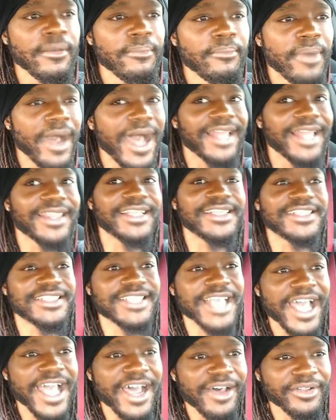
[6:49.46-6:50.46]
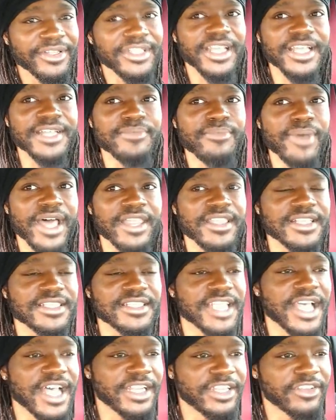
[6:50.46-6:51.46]
by the sound
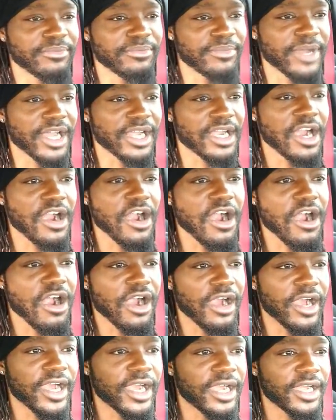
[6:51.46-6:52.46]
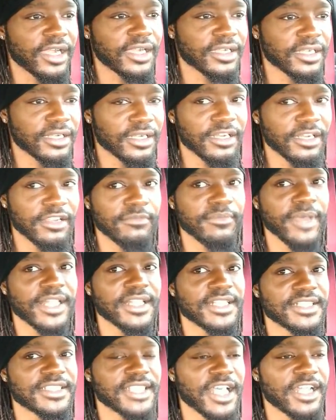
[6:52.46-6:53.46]
of my car, by
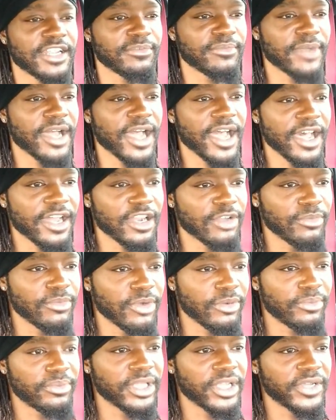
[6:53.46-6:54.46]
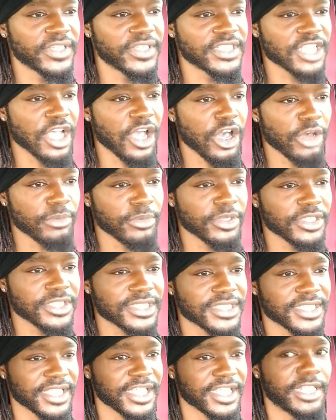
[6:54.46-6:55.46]
the sound of my automobile, it's
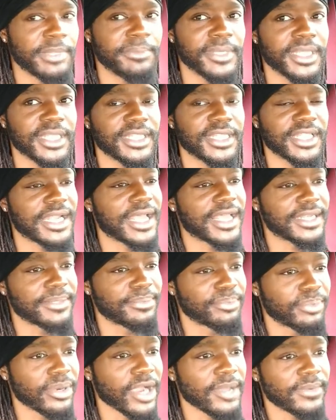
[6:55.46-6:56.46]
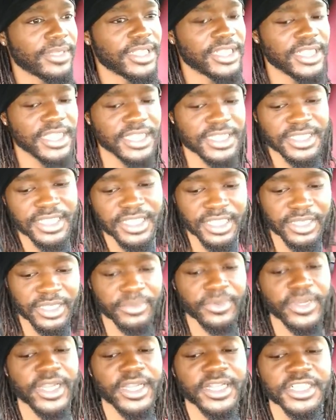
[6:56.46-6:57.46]
almost telling me that I probably need to
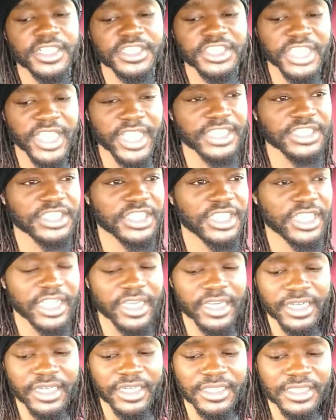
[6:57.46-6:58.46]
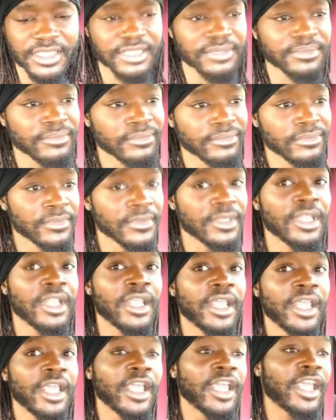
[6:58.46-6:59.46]
get ready to change gears
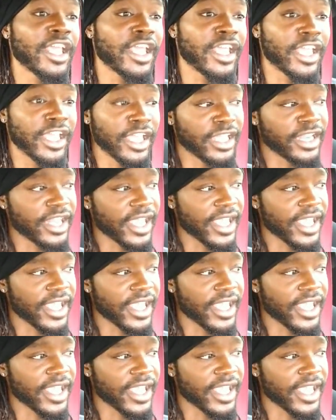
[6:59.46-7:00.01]
in